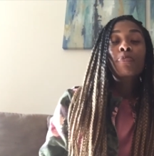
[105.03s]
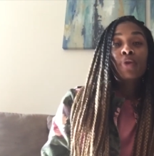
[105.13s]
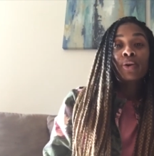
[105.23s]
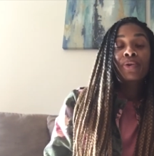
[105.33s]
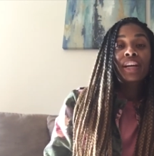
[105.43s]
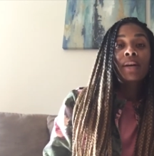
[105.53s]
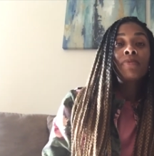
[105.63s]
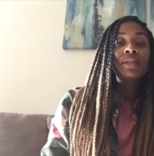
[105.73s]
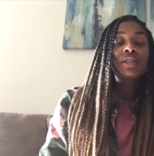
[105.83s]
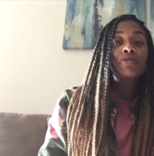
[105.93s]

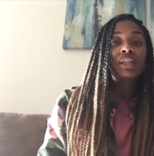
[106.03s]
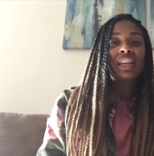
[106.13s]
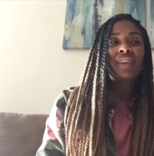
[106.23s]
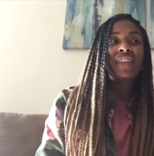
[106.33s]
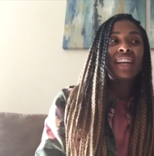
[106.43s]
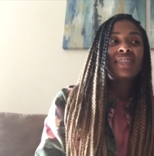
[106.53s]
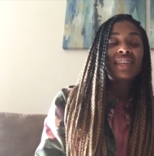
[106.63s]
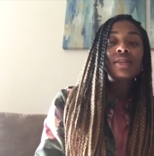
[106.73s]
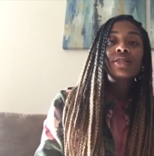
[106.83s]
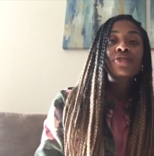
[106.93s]
programmed to believe that it's
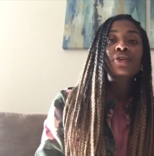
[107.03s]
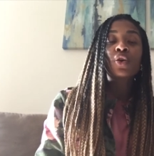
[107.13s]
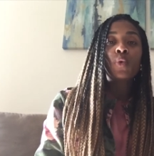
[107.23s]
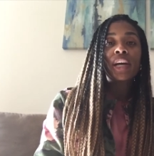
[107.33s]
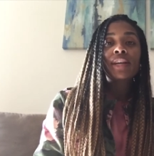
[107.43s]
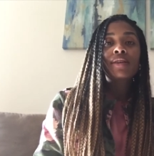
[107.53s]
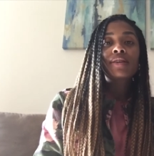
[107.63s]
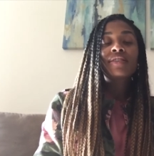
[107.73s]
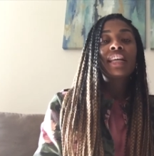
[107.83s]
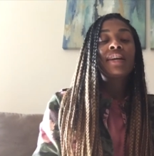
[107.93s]
easier to quit
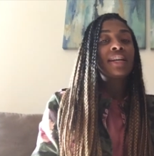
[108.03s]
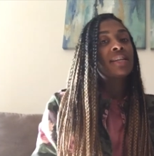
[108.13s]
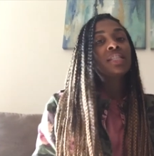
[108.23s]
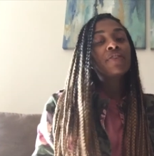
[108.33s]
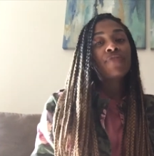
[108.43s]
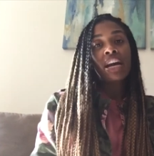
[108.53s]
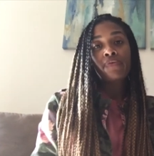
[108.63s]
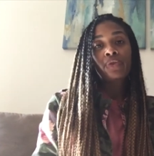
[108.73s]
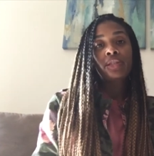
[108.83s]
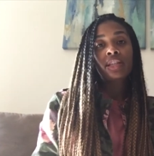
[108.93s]
than it is to
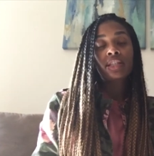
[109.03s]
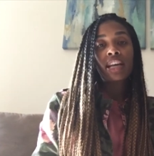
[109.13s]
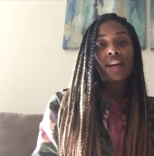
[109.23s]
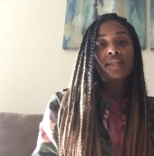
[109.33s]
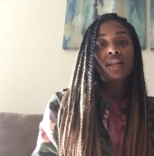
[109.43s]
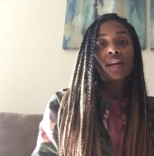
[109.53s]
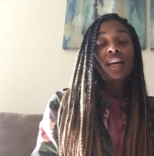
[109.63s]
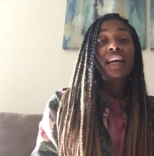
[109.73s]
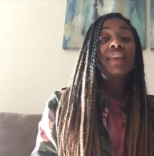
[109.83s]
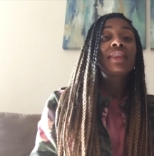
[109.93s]
fight for success.
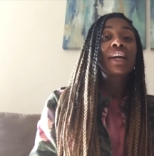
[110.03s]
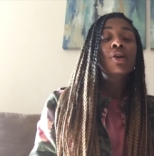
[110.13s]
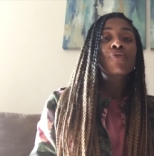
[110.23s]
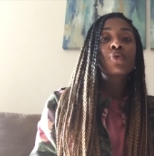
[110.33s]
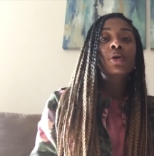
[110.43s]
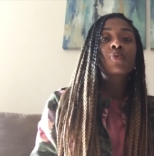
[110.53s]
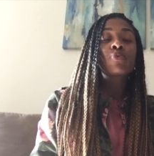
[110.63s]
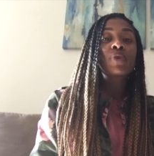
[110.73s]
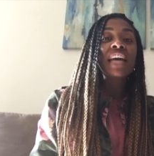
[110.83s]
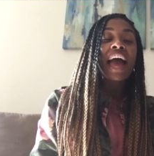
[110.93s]
And therefore,
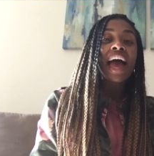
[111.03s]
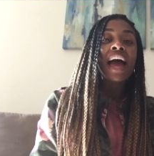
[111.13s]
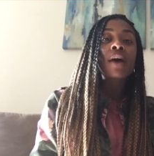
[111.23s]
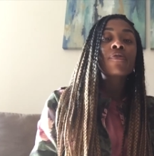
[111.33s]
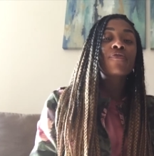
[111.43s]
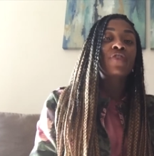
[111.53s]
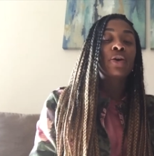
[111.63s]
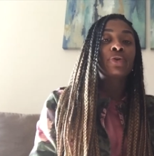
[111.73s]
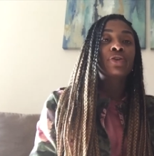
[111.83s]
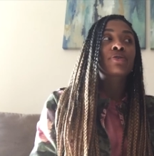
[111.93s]
when we have
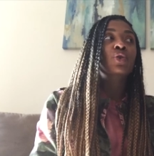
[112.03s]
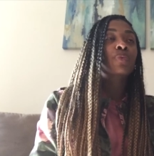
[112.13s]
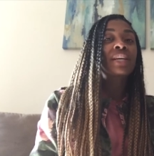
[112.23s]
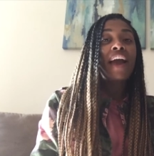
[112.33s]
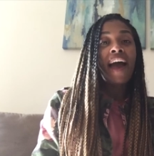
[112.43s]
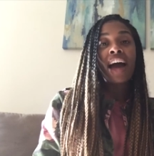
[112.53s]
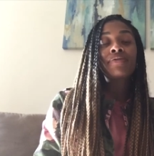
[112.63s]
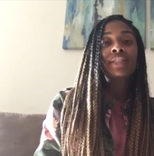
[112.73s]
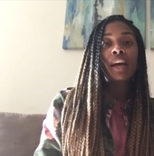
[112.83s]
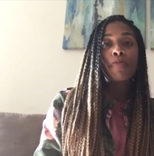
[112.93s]
failures or we have
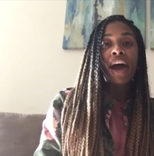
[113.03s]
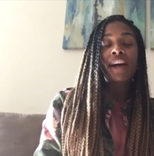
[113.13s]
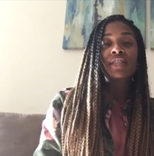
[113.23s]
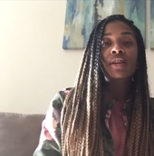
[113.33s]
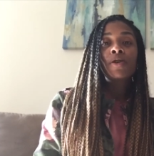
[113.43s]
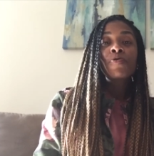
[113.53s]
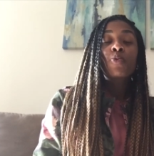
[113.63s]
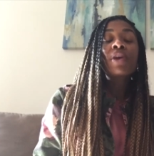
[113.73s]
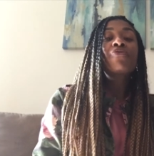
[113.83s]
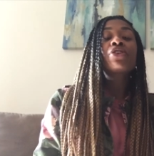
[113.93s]
setbacks,
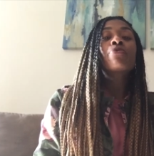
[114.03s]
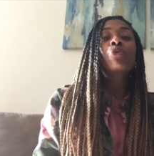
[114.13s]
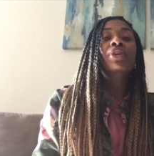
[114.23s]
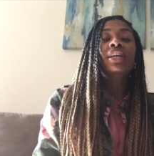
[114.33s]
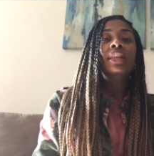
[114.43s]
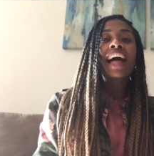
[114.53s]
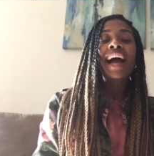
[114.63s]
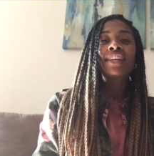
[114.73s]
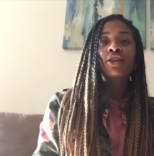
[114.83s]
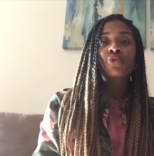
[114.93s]
we feel more
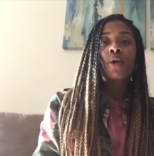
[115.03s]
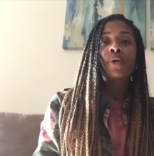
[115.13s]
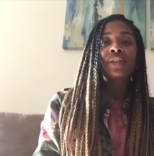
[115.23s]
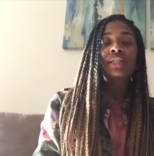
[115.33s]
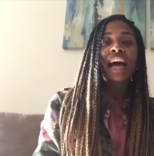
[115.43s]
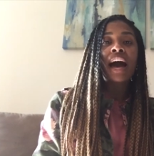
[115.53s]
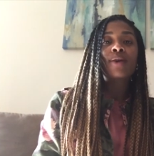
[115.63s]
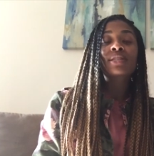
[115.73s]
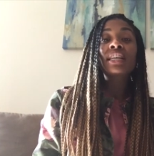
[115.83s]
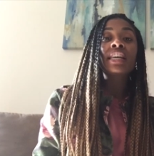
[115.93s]
inclined to throw in the
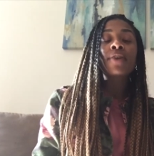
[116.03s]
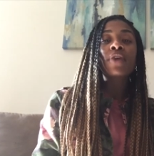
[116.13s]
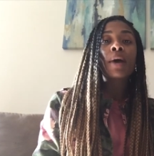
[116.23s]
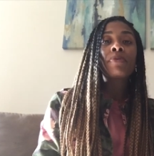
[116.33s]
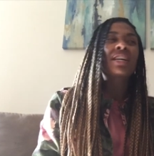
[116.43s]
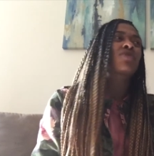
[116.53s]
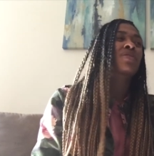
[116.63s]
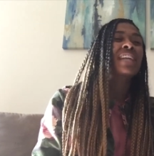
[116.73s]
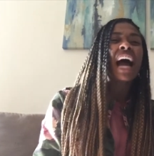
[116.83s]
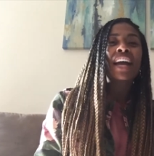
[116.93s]
towel, to give up because
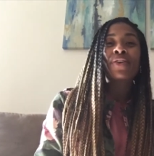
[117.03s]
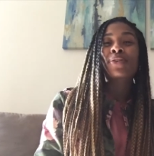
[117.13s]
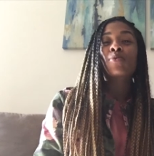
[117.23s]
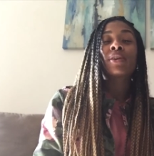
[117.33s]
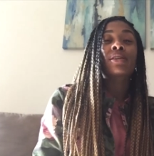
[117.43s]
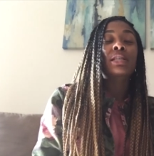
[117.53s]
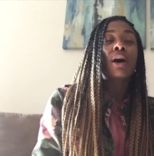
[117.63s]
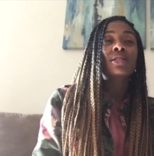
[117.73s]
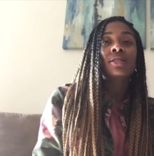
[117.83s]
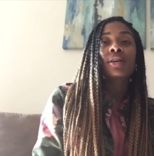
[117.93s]
we're tired or we're
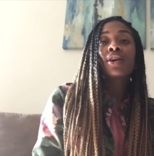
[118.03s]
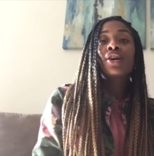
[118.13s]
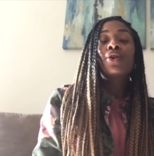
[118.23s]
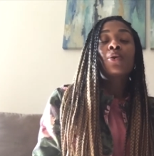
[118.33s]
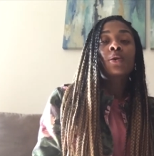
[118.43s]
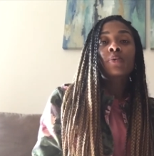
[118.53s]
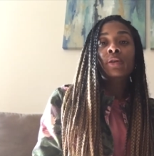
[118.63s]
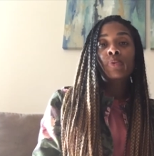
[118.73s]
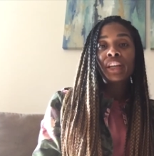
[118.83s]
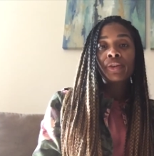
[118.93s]
exhausted or
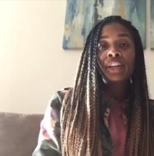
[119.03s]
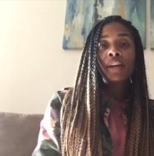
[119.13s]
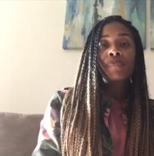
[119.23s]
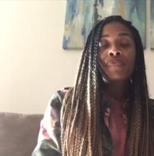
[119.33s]
we're weary.